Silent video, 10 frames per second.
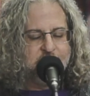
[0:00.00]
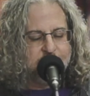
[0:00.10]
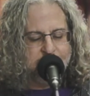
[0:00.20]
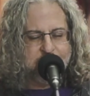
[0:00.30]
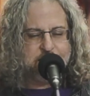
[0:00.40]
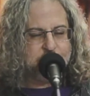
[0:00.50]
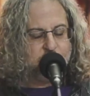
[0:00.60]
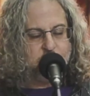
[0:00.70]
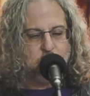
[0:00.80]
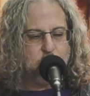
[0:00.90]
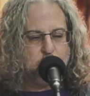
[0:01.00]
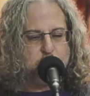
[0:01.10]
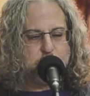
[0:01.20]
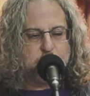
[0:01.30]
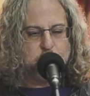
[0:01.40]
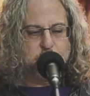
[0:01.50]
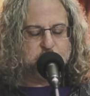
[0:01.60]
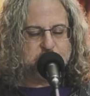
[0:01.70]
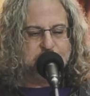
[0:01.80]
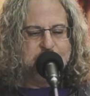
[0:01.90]
Ain't no
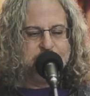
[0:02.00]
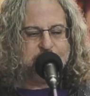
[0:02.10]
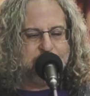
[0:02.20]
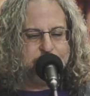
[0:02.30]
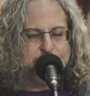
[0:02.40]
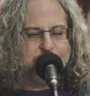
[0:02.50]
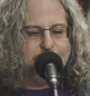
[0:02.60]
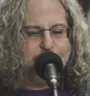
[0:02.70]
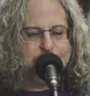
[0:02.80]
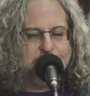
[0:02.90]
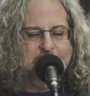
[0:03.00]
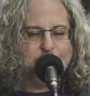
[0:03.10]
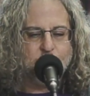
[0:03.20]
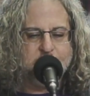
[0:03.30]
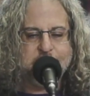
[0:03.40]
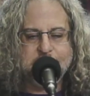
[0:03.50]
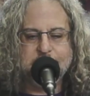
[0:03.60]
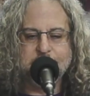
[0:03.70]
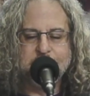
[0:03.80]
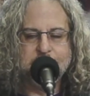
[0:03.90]
use carrying on that way.